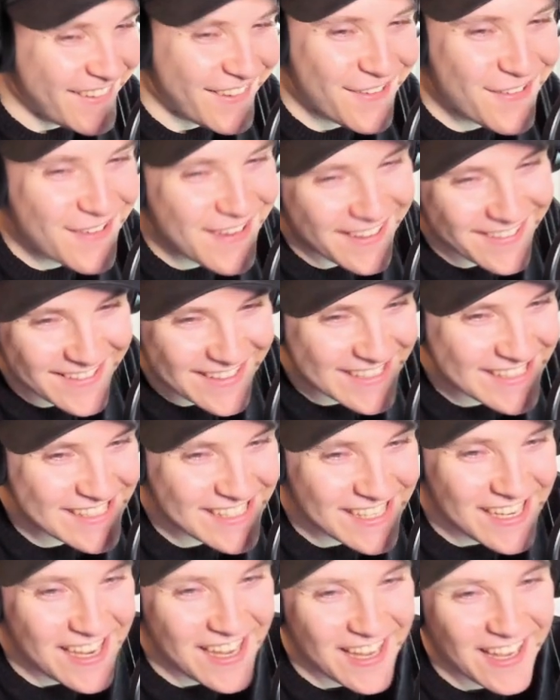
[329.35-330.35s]
You get
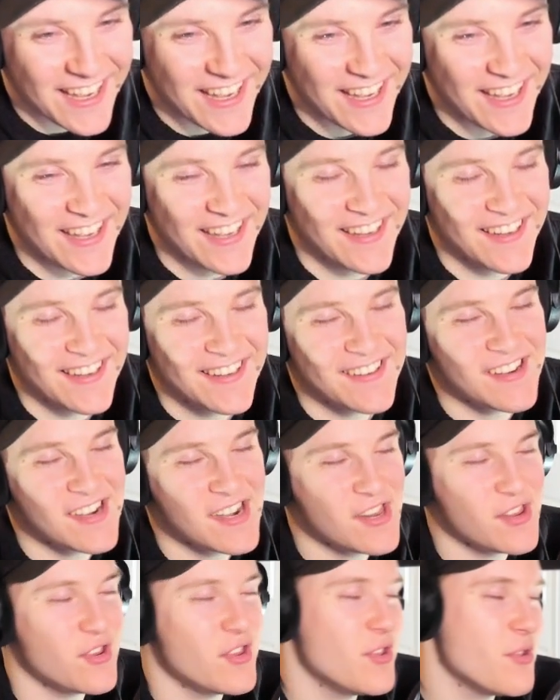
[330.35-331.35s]
this,
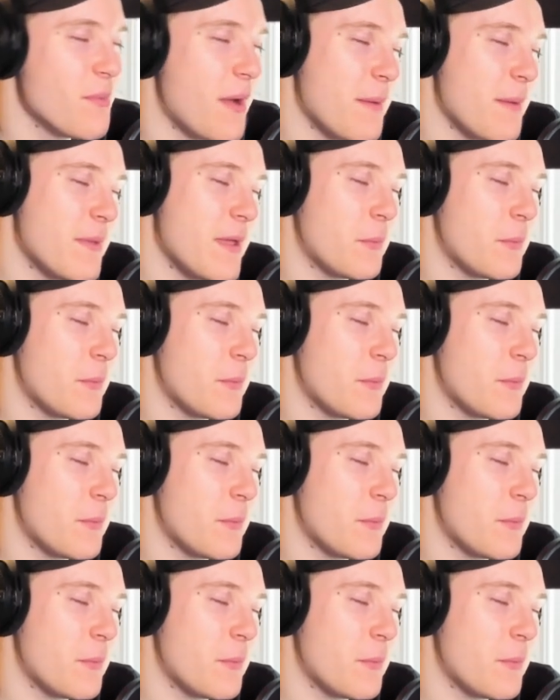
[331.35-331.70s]
you might